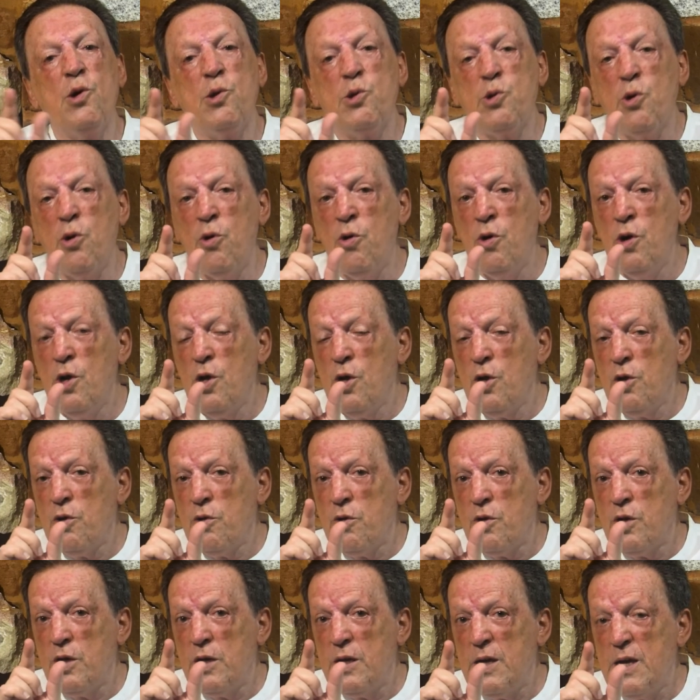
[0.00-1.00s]
So
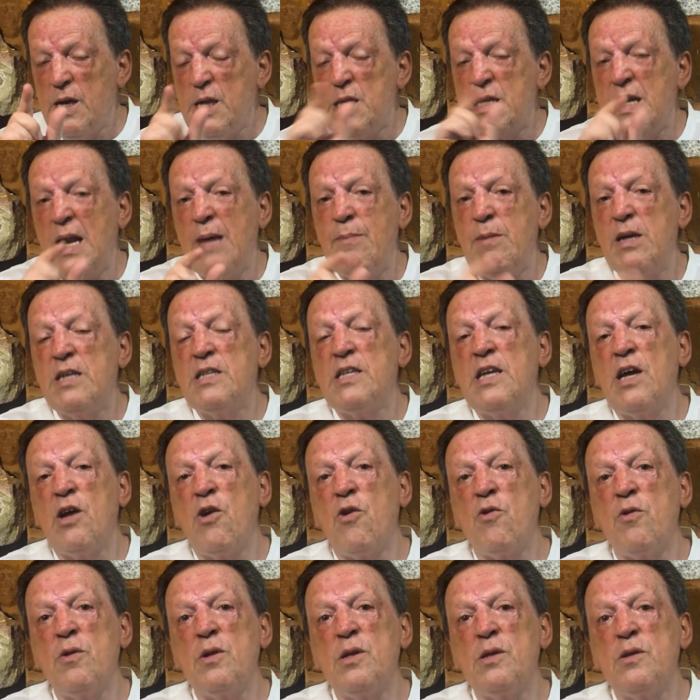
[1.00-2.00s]
Islamic
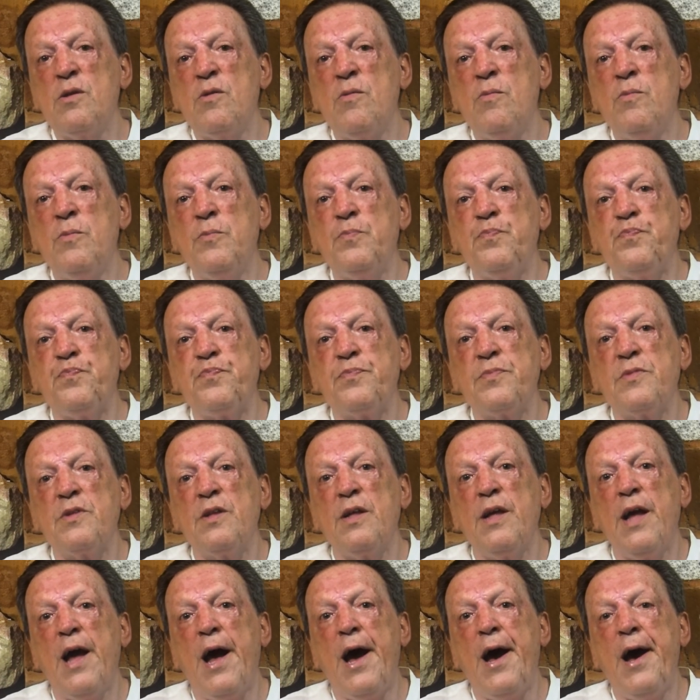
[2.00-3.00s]
terrorism
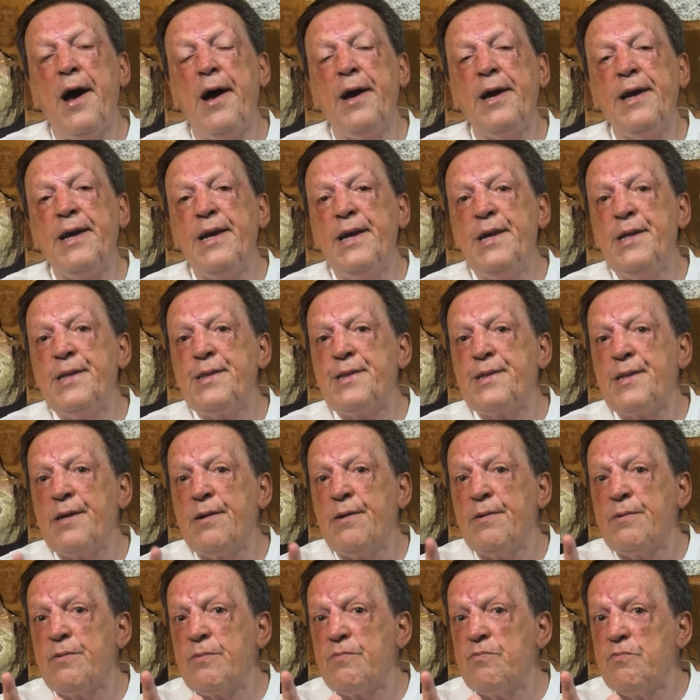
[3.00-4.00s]
is
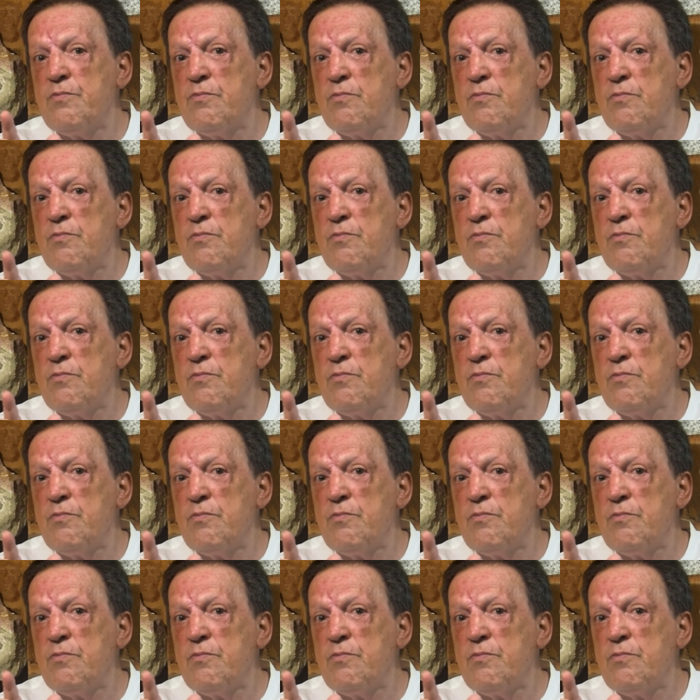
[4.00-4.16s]
a